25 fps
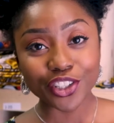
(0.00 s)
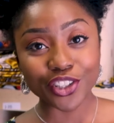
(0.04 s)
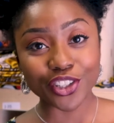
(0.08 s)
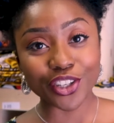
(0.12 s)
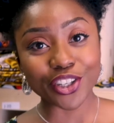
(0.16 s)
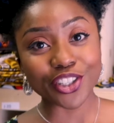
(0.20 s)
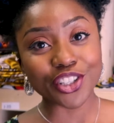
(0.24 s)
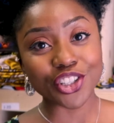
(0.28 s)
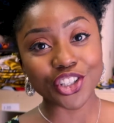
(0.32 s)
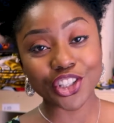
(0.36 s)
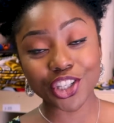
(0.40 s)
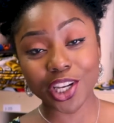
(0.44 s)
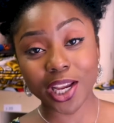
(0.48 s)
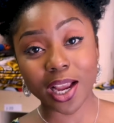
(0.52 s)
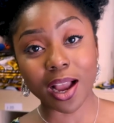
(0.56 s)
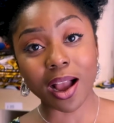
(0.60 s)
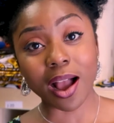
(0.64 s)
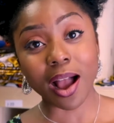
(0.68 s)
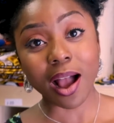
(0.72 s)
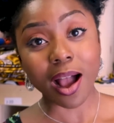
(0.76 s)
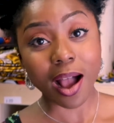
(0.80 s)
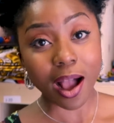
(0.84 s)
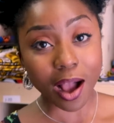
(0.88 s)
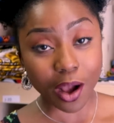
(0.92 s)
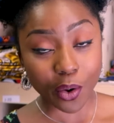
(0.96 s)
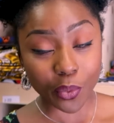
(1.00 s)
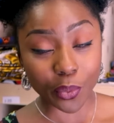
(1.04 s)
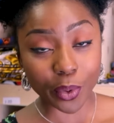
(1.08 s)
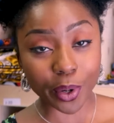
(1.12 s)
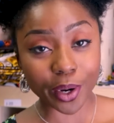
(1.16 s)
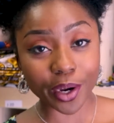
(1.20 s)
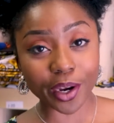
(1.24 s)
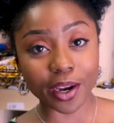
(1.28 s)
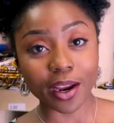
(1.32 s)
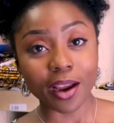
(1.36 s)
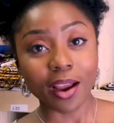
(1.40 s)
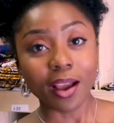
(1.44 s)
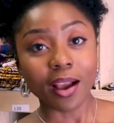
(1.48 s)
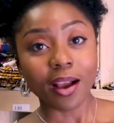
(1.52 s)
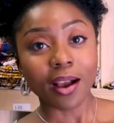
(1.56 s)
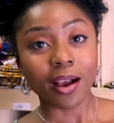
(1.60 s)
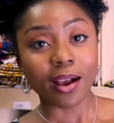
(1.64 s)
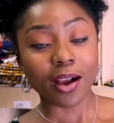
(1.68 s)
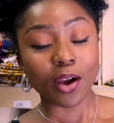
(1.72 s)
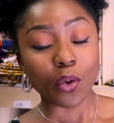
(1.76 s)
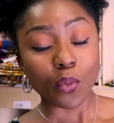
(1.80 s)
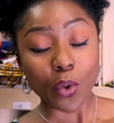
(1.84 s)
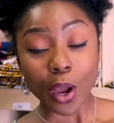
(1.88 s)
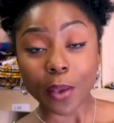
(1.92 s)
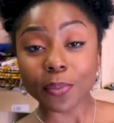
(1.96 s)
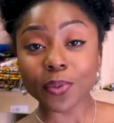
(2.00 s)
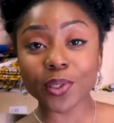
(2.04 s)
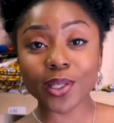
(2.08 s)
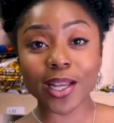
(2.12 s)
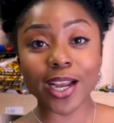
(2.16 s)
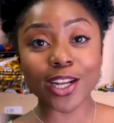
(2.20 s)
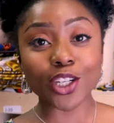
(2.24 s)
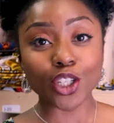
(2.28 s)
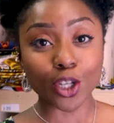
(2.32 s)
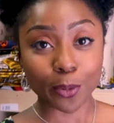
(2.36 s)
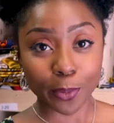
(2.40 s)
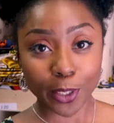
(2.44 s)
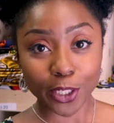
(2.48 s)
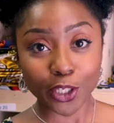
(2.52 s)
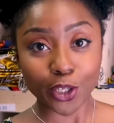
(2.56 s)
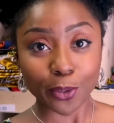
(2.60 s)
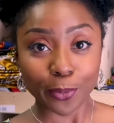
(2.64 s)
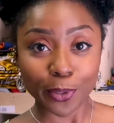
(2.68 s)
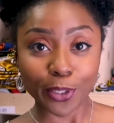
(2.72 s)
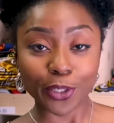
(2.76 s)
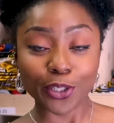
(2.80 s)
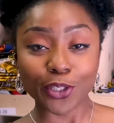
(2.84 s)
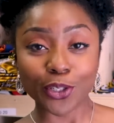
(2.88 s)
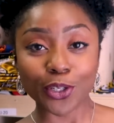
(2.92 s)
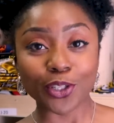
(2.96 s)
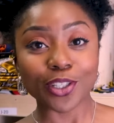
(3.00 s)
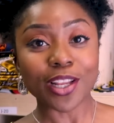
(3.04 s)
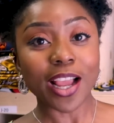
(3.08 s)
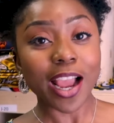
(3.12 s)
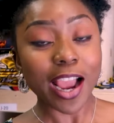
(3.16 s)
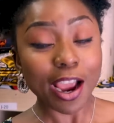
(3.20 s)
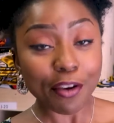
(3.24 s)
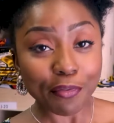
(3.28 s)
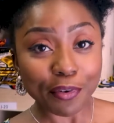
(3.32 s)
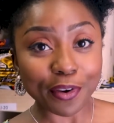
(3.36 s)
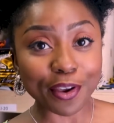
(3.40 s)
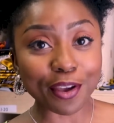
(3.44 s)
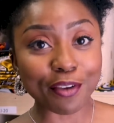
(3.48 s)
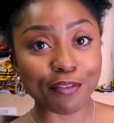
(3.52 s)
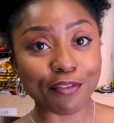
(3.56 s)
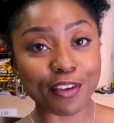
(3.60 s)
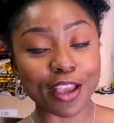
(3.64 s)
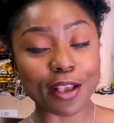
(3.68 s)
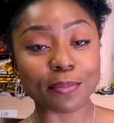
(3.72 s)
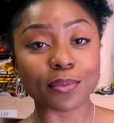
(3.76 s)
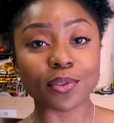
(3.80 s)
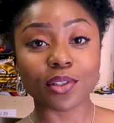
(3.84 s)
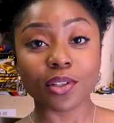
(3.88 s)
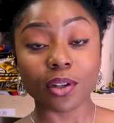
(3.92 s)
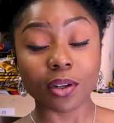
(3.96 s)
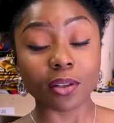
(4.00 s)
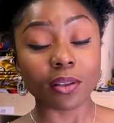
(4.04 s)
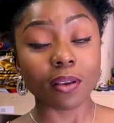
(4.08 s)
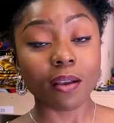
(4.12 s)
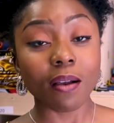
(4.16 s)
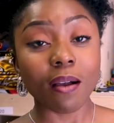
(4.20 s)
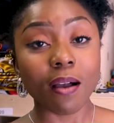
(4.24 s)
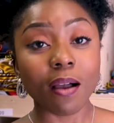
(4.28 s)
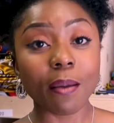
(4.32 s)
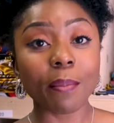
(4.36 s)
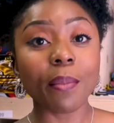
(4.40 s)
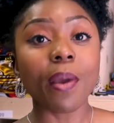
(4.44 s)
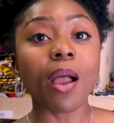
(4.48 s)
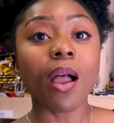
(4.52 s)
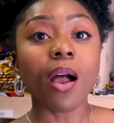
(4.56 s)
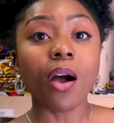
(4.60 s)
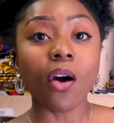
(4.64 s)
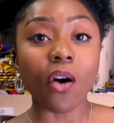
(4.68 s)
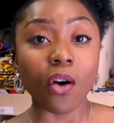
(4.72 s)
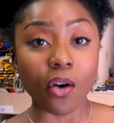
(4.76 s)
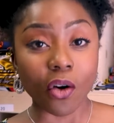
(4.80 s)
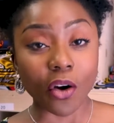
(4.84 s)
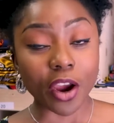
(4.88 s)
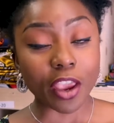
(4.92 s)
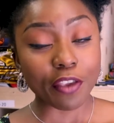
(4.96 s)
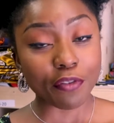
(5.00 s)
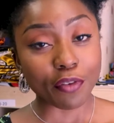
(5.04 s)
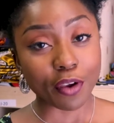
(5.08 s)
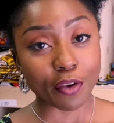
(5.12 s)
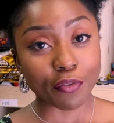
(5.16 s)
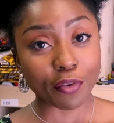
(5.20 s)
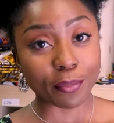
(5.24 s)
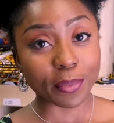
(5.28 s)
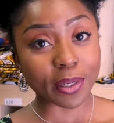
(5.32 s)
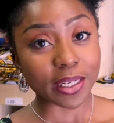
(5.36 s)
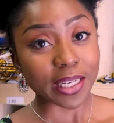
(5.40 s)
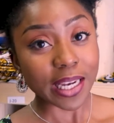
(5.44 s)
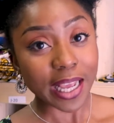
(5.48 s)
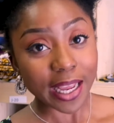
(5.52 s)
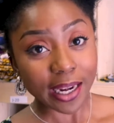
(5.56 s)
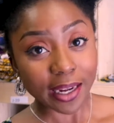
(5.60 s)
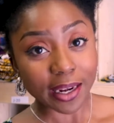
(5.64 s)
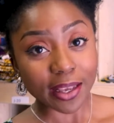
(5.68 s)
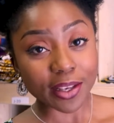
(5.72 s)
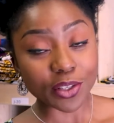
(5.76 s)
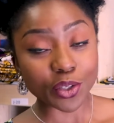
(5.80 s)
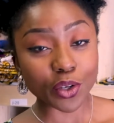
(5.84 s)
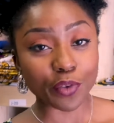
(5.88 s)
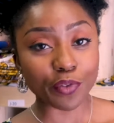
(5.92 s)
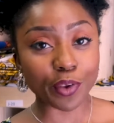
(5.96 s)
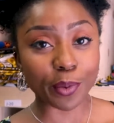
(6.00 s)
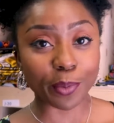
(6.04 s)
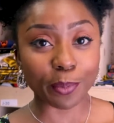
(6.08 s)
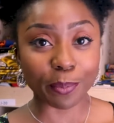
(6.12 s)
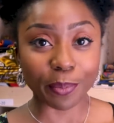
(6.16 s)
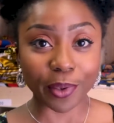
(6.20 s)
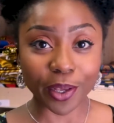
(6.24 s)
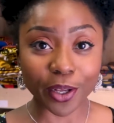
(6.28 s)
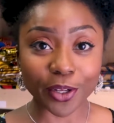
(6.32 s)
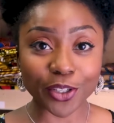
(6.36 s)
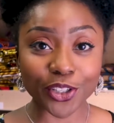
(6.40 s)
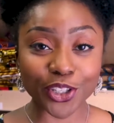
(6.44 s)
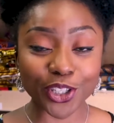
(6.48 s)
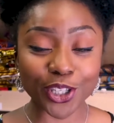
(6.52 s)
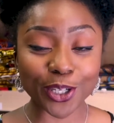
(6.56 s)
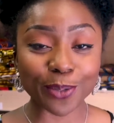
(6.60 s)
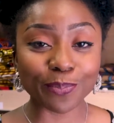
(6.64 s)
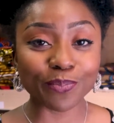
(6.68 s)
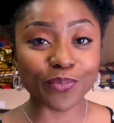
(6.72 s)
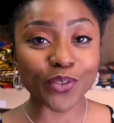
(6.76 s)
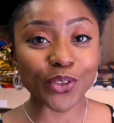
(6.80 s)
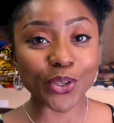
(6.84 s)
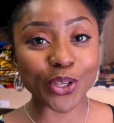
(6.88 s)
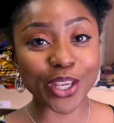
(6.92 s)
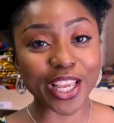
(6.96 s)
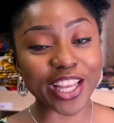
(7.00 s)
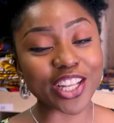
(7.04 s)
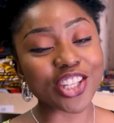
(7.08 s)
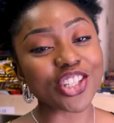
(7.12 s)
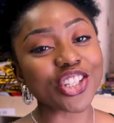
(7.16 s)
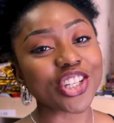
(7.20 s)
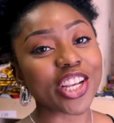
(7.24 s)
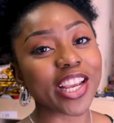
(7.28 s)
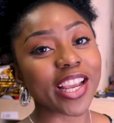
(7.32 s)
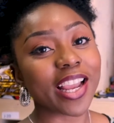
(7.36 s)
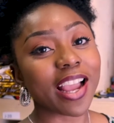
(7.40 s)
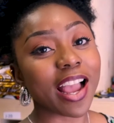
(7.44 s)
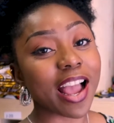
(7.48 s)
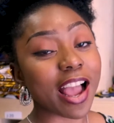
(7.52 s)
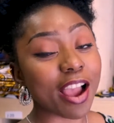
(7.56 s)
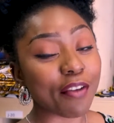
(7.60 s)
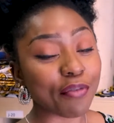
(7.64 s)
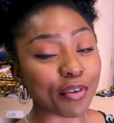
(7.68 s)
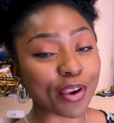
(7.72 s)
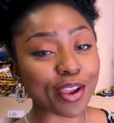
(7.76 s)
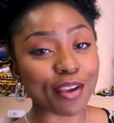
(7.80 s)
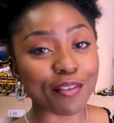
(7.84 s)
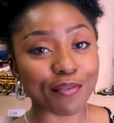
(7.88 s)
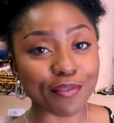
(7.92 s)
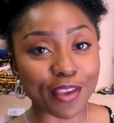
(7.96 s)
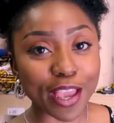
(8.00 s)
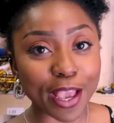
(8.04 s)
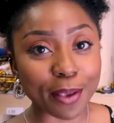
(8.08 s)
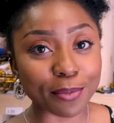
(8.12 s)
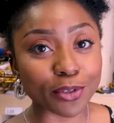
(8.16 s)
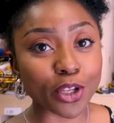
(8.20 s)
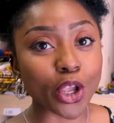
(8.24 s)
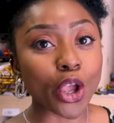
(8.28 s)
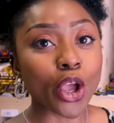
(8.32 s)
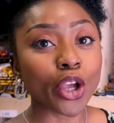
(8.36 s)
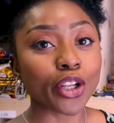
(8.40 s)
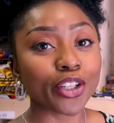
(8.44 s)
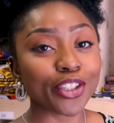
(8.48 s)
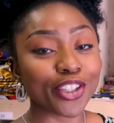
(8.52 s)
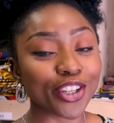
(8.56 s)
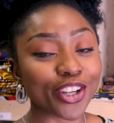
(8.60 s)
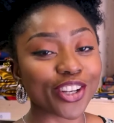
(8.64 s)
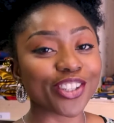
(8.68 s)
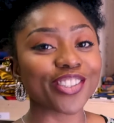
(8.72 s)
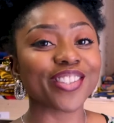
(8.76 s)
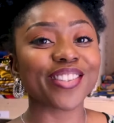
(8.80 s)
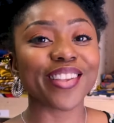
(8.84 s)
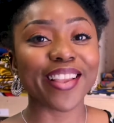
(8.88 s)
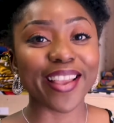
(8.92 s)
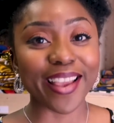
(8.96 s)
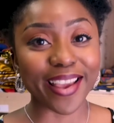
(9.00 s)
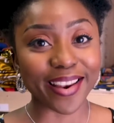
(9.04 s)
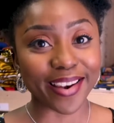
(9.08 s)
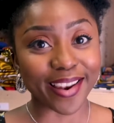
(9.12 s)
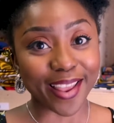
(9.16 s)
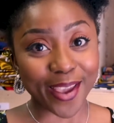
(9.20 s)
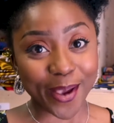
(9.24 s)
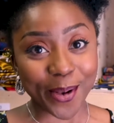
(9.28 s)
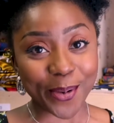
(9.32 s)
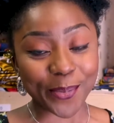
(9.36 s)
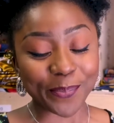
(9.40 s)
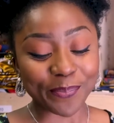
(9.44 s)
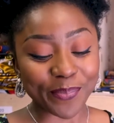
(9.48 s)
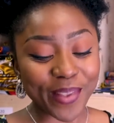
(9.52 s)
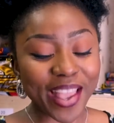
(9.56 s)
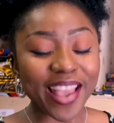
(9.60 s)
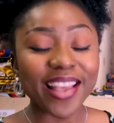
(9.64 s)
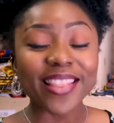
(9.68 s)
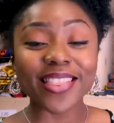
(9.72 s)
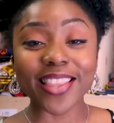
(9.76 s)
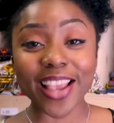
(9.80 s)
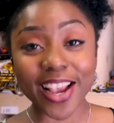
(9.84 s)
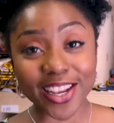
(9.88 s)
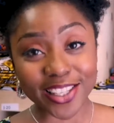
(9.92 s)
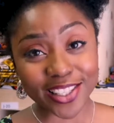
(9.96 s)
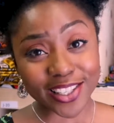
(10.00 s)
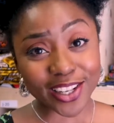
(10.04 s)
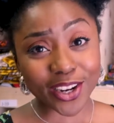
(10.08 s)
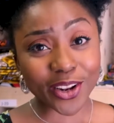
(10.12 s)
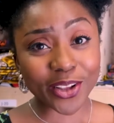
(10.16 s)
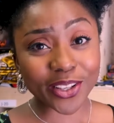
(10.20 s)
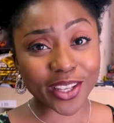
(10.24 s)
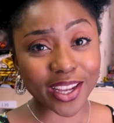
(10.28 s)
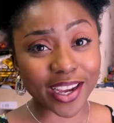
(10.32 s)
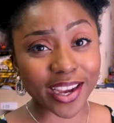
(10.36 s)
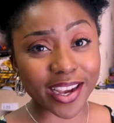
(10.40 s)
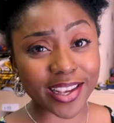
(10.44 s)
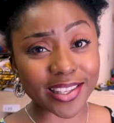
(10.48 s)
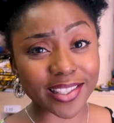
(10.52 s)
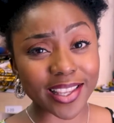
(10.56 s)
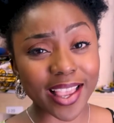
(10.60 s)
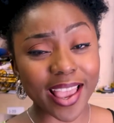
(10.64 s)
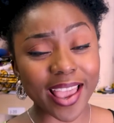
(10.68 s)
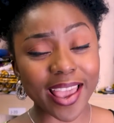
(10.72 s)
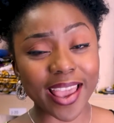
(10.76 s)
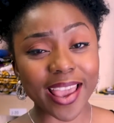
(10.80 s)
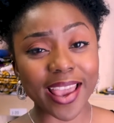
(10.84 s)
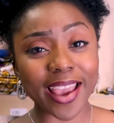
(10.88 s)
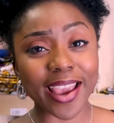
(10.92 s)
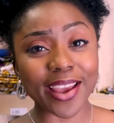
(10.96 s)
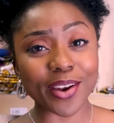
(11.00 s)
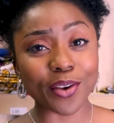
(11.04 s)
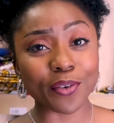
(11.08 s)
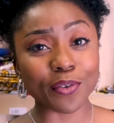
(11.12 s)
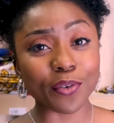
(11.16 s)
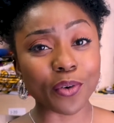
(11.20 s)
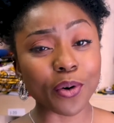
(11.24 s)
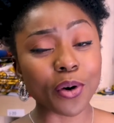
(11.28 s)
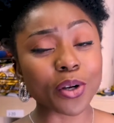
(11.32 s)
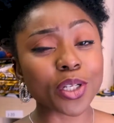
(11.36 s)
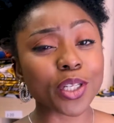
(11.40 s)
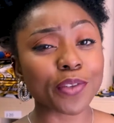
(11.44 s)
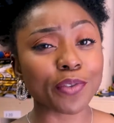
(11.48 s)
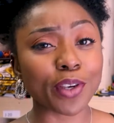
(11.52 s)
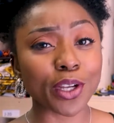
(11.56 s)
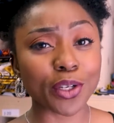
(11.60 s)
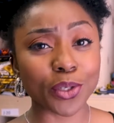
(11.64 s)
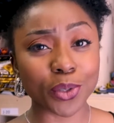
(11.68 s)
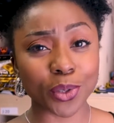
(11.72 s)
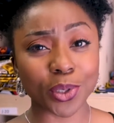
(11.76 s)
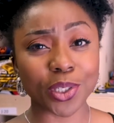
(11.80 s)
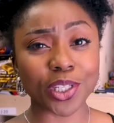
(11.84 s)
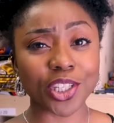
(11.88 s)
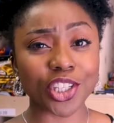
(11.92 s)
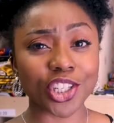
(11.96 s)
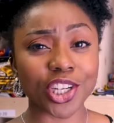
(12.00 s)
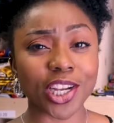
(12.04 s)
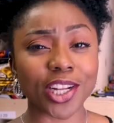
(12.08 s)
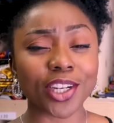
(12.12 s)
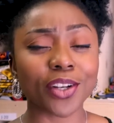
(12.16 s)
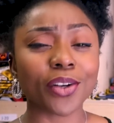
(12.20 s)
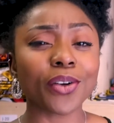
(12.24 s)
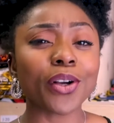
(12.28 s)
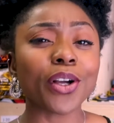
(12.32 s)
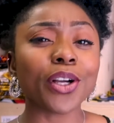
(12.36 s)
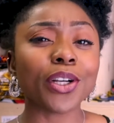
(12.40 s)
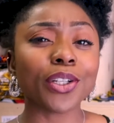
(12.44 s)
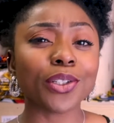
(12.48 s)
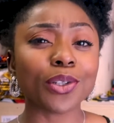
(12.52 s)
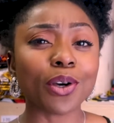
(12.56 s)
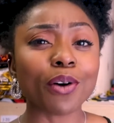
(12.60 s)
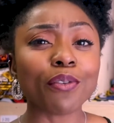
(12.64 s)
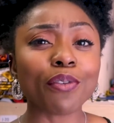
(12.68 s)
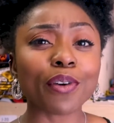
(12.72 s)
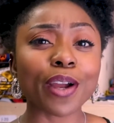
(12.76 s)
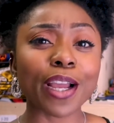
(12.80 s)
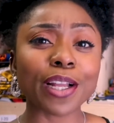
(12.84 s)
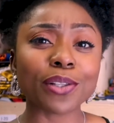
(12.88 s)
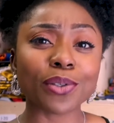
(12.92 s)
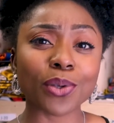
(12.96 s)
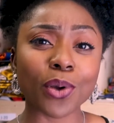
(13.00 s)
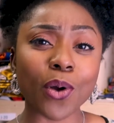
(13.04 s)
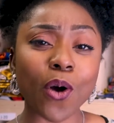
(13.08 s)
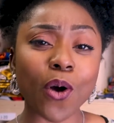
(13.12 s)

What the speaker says: just check our website www.AfricanFabs.com, or if you're from the Netherlands or if you're in Belgium, you can check AfricanFabs.nl. Thanks a lot guys, and of course if you're new to this channel, don't forget to